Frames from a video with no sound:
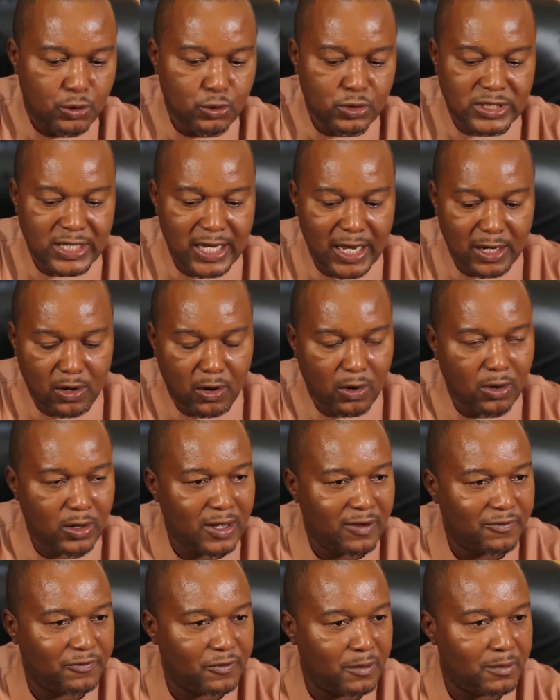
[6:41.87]
You take
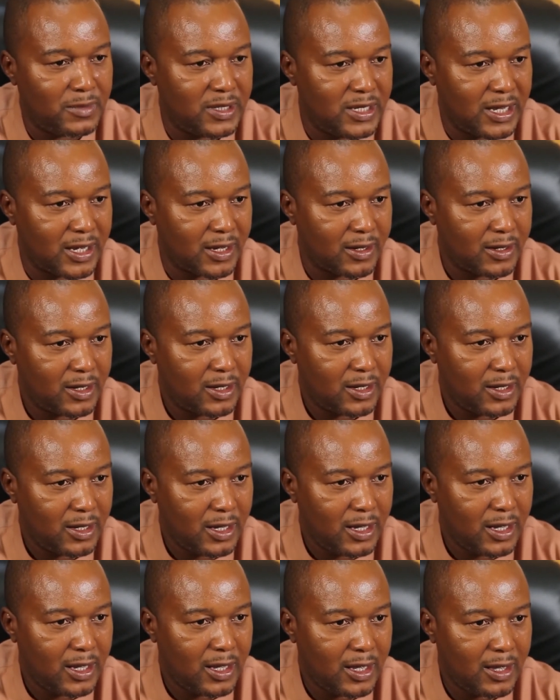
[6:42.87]
oil from here,
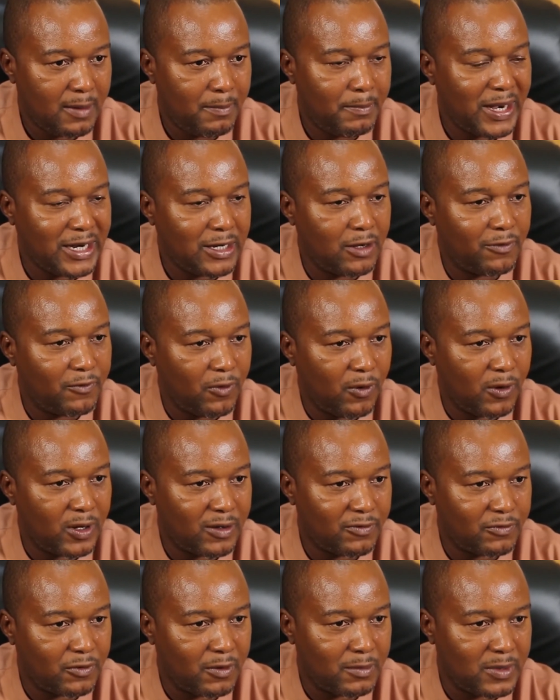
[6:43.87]
a barrel of oil
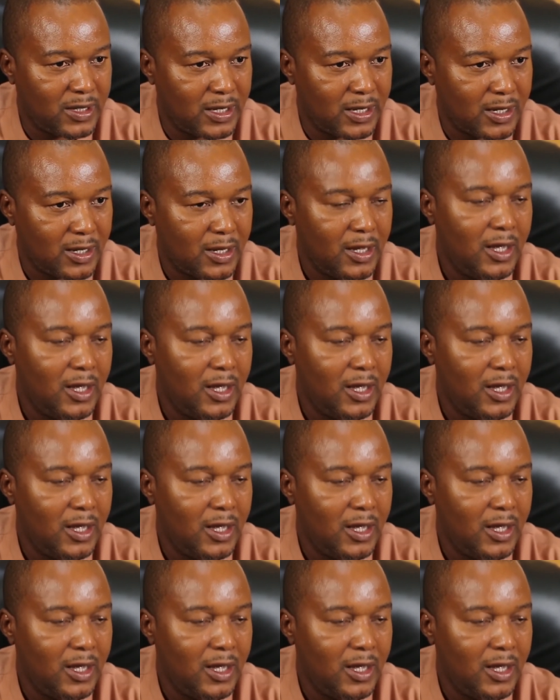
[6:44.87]
from here.